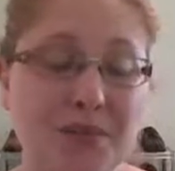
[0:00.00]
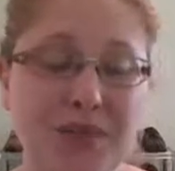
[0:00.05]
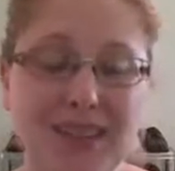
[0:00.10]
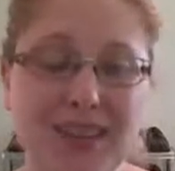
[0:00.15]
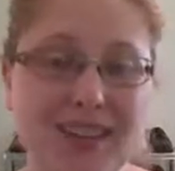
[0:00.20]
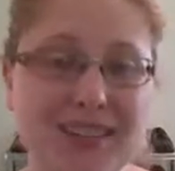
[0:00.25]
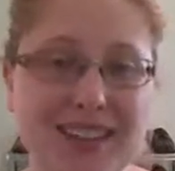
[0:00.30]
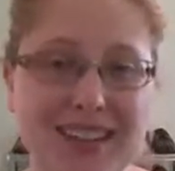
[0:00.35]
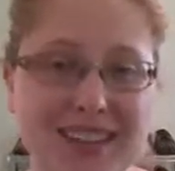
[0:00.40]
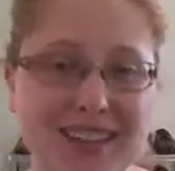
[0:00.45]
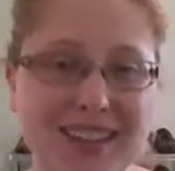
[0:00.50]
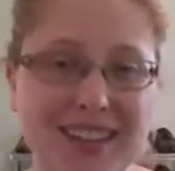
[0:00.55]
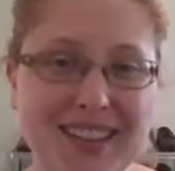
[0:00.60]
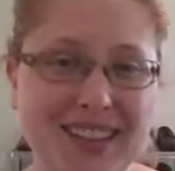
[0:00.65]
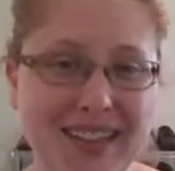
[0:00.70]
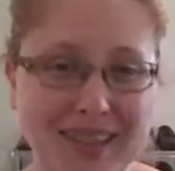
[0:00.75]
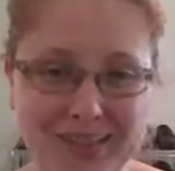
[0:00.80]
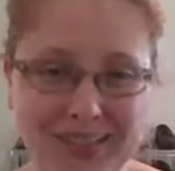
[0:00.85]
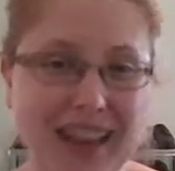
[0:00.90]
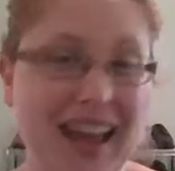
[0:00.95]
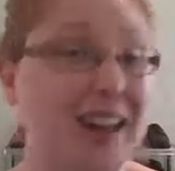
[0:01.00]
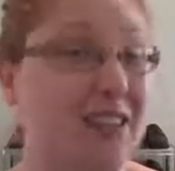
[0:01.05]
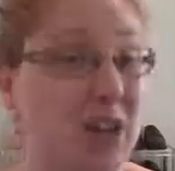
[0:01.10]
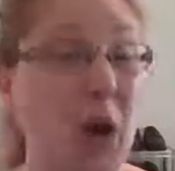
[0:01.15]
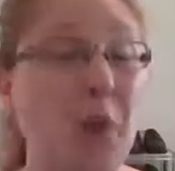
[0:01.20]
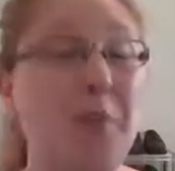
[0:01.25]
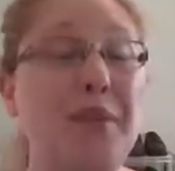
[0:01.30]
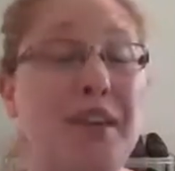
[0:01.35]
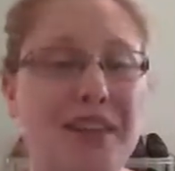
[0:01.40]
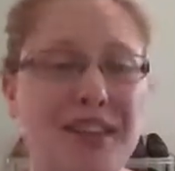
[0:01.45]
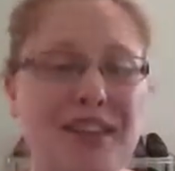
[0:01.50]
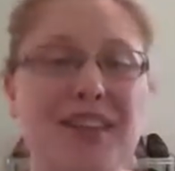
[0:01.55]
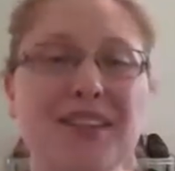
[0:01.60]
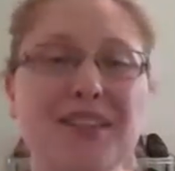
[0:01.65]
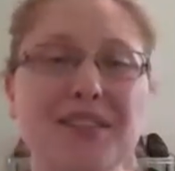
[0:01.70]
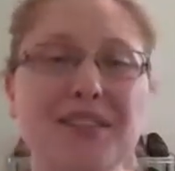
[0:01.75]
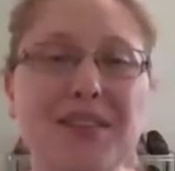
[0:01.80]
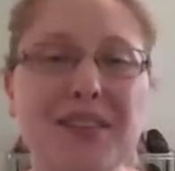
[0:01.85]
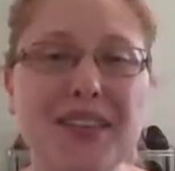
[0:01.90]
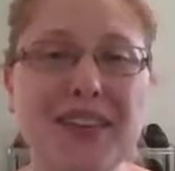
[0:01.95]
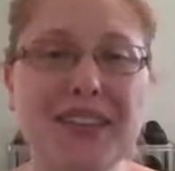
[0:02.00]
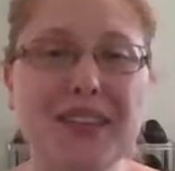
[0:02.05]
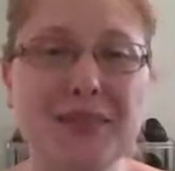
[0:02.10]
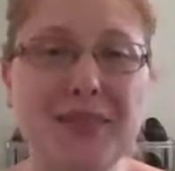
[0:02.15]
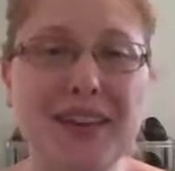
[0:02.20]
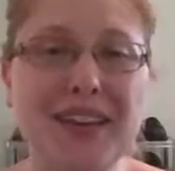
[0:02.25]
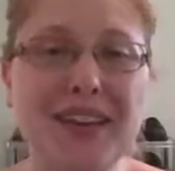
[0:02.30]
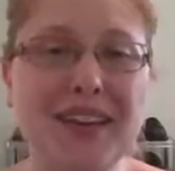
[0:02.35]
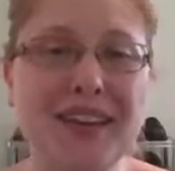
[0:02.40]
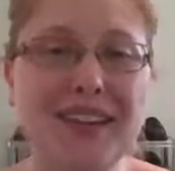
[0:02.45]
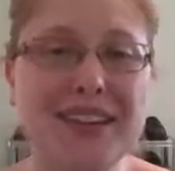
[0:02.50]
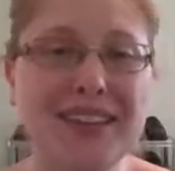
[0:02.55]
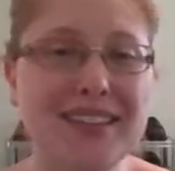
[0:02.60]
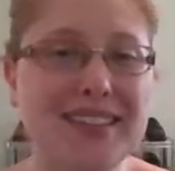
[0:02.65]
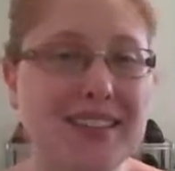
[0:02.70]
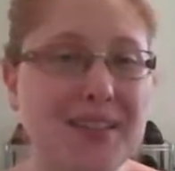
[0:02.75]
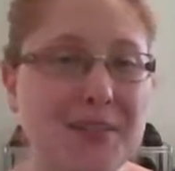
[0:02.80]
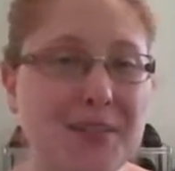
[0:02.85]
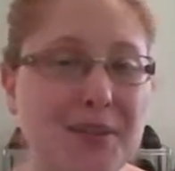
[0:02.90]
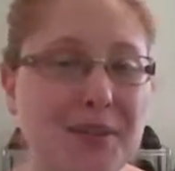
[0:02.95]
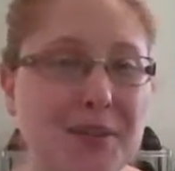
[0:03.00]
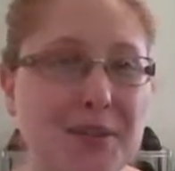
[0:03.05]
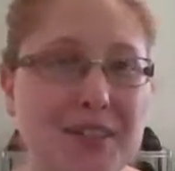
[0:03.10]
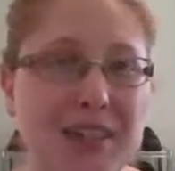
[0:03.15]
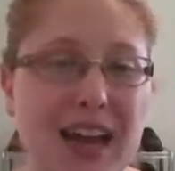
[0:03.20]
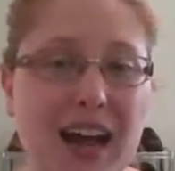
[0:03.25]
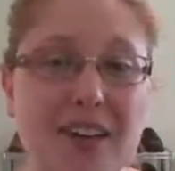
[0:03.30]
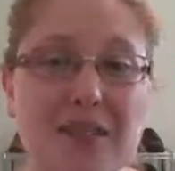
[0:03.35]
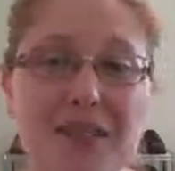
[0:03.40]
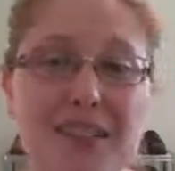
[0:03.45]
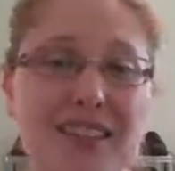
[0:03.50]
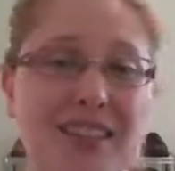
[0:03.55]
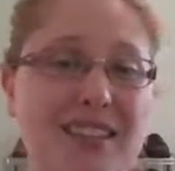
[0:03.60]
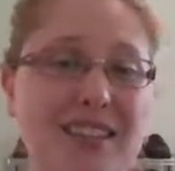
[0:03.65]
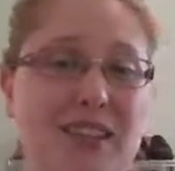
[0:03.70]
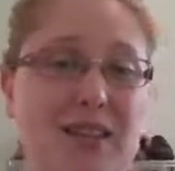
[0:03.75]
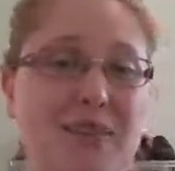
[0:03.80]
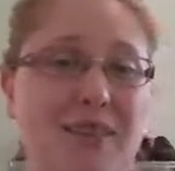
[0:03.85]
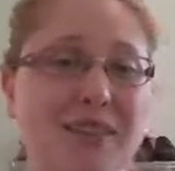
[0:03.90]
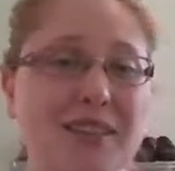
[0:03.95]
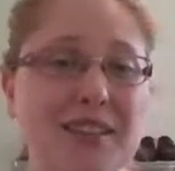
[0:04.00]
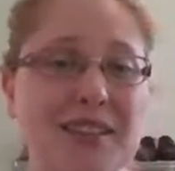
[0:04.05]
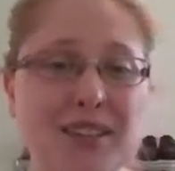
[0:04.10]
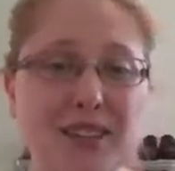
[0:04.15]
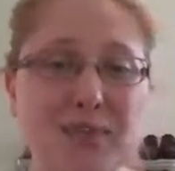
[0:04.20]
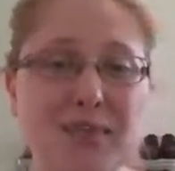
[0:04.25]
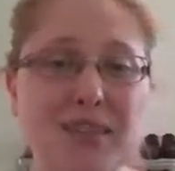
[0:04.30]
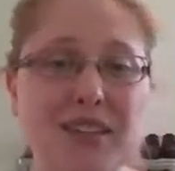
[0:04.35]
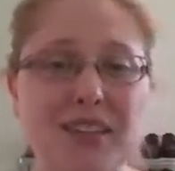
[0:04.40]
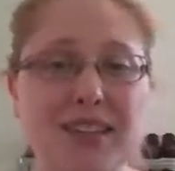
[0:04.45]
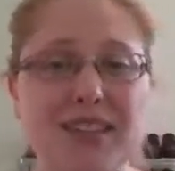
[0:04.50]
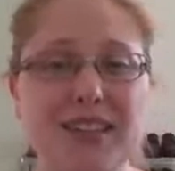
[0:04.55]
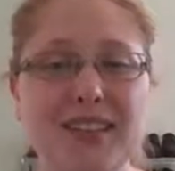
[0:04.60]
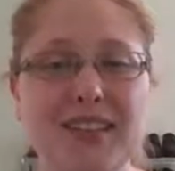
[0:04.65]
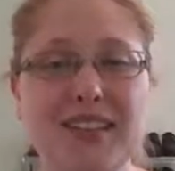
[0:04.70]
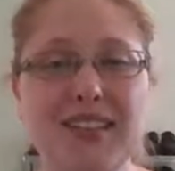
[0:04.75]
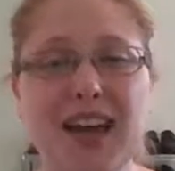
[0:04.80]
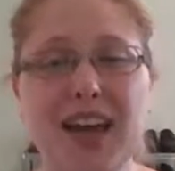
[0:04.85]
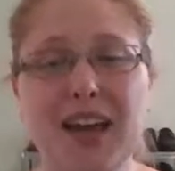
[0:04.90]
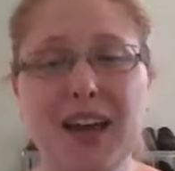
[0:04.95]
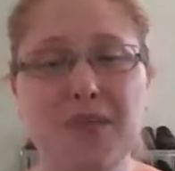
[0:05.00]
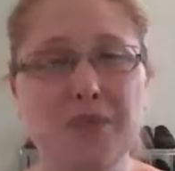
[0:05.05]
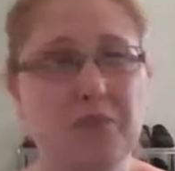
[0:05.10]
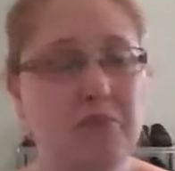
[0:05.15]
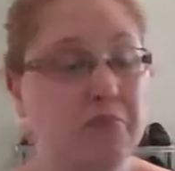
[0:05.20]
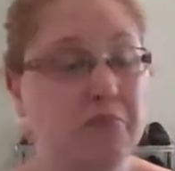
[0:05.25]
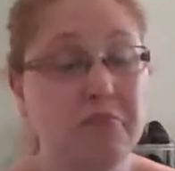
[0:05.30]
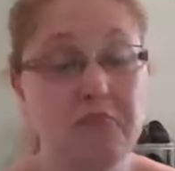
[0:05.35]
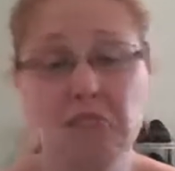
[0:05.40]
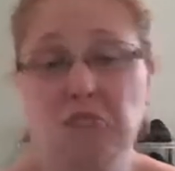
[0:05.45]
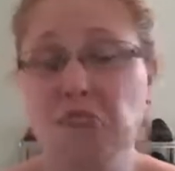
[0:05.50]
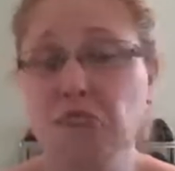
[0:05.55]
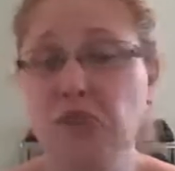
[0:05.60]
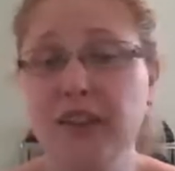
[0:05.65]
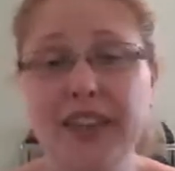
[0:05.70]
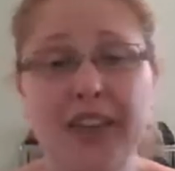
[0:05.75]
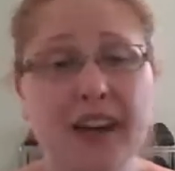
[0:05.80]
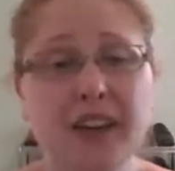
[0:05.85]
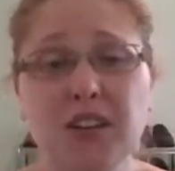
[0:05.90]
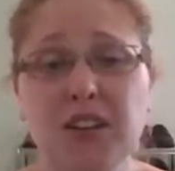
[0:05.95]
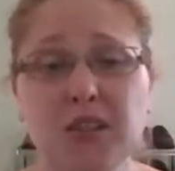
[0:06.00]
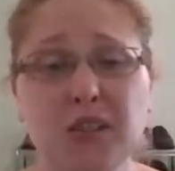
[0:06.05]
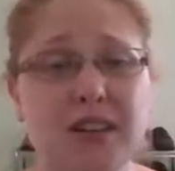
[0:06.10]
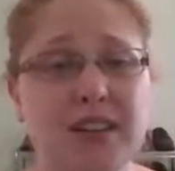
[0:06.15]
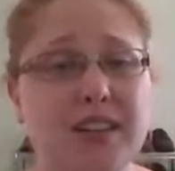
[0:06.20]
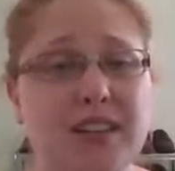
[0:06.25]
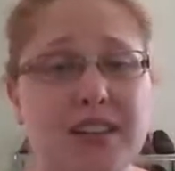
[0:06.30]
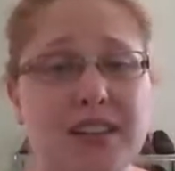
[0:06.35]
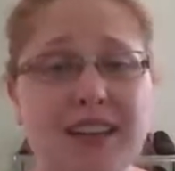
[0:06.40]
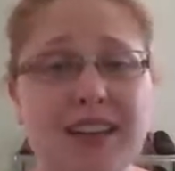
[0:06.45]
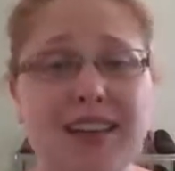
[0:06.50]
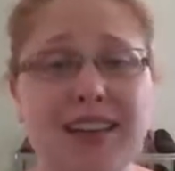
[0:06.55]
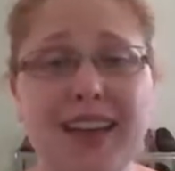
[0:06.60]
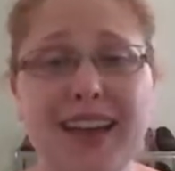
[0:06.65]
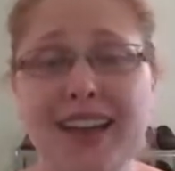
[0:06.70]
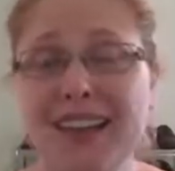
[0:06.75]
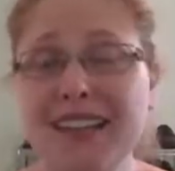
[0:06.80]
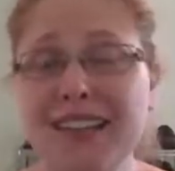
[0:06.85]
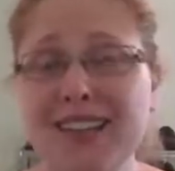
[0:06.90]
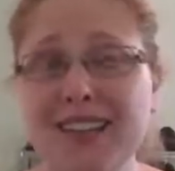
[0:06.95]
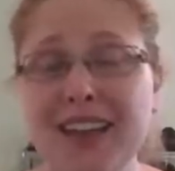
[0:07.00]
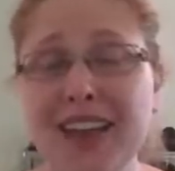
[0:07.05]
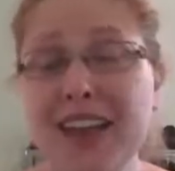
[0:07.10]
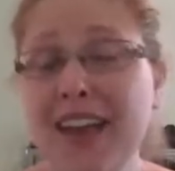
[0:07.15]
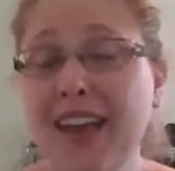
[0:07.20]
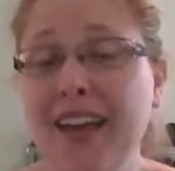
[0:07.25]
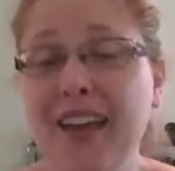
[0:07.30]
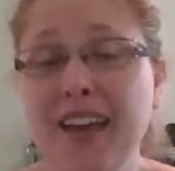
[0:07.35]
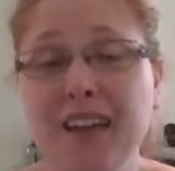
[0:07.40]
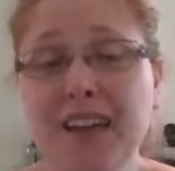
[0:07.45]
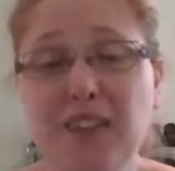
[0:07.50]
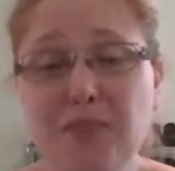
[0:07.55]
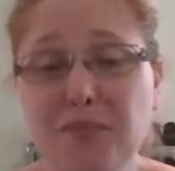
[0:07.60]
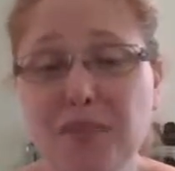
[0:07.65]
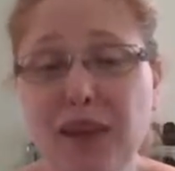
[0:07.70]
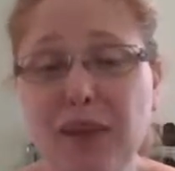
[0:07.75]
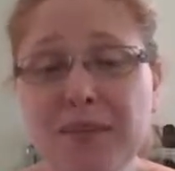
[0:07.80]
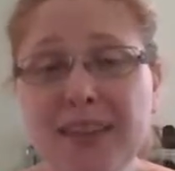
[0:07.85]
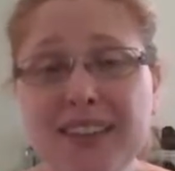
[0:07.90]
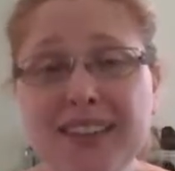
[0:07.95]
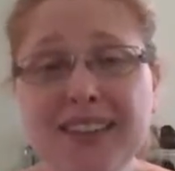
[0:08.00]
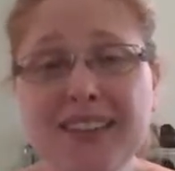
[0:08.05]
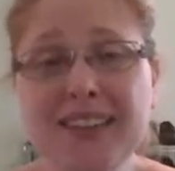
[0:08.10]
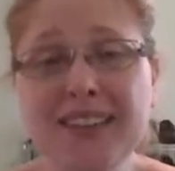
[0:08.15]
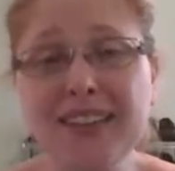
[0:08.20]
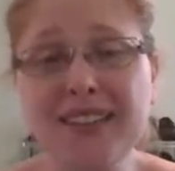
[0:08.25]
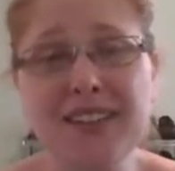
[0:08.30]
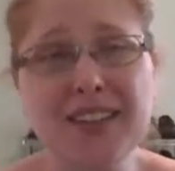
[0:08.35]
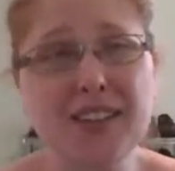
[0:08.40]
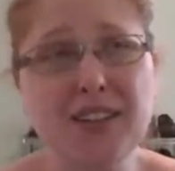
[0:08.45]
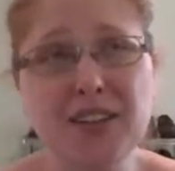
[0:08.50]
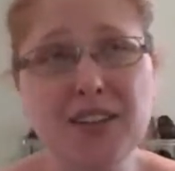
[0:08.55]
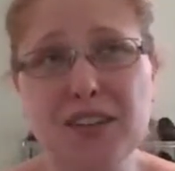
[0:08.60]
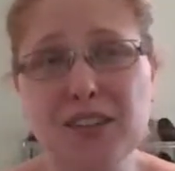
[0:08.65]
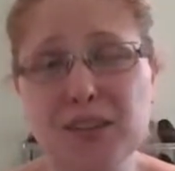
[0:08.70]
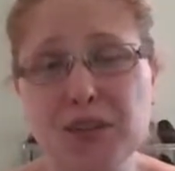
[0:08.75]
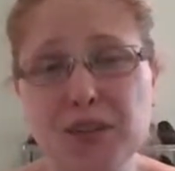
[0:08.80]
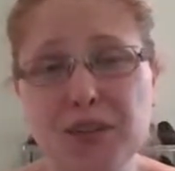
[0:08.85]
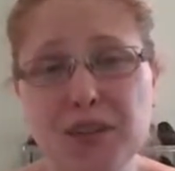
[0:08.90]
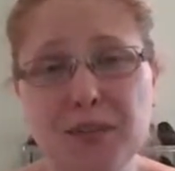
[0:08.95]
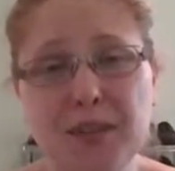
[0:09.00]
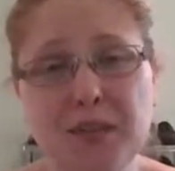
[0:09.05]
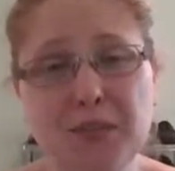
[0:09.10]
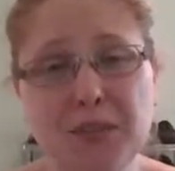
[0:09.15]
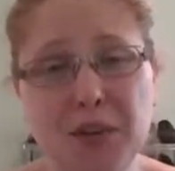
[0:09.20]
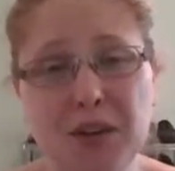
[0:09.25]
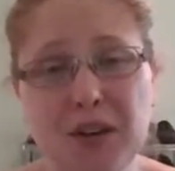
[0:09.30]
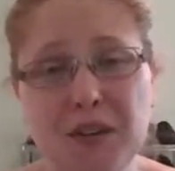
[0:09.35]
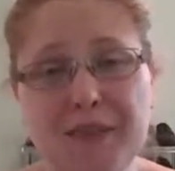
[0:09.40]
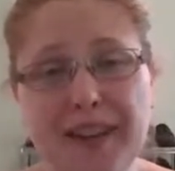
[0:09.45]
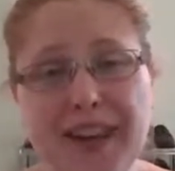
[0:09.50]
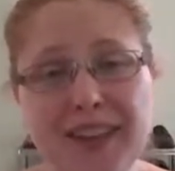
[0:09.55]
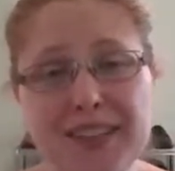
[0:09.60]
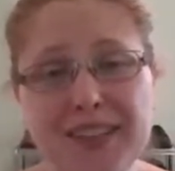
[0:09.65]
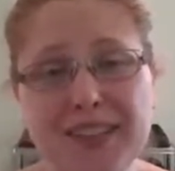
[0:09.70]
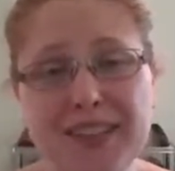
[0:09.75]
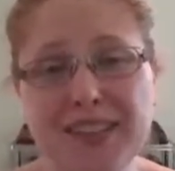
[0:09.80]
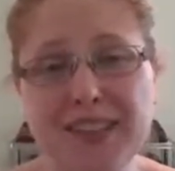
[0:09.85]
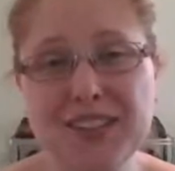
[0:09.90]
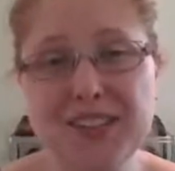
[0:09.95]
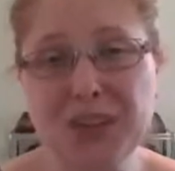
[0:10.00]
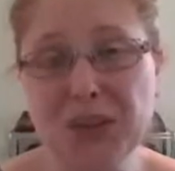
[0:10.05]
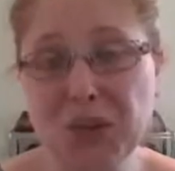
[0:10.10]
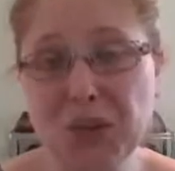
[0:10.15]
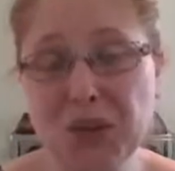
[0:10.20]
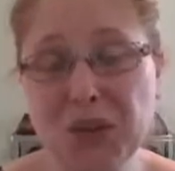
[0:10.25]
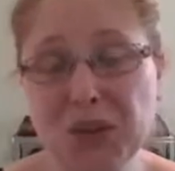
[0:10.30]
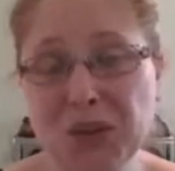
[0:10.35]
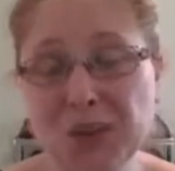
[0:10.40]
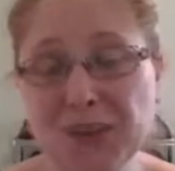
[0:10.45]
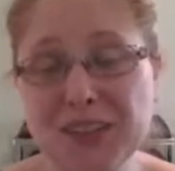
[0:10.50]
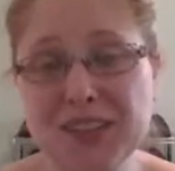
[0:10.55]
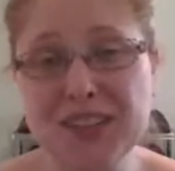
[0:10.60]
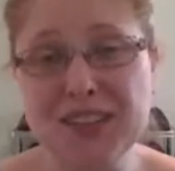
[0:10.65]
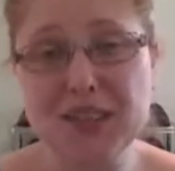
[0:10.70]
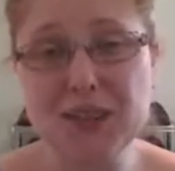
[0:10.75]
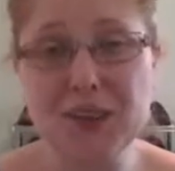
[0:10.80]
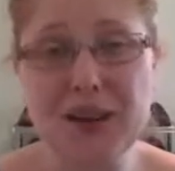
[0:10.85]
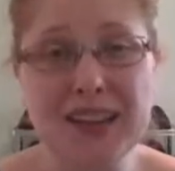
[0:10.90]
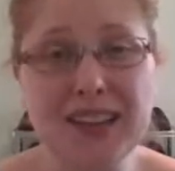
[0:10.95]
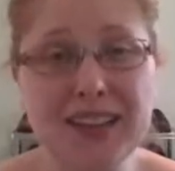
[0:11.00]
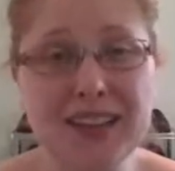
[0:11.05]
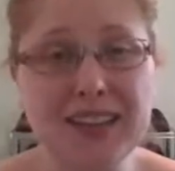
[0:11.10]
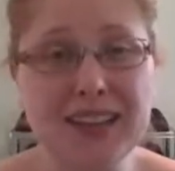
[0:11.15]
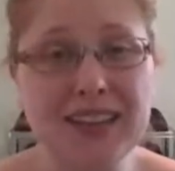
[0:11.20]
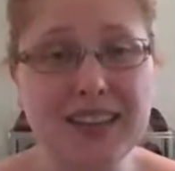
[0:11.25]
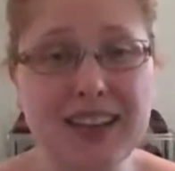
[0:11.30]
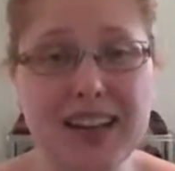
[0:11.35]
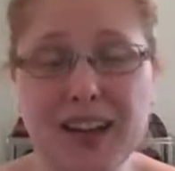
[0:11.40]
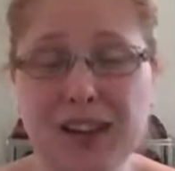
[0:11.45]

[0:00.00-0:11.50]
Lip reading: essentially a topic for this week, and it's difficult to cover this topic at this particular time without addressing it. And maybe this is something you can talk a bit more about in the tutorials as well,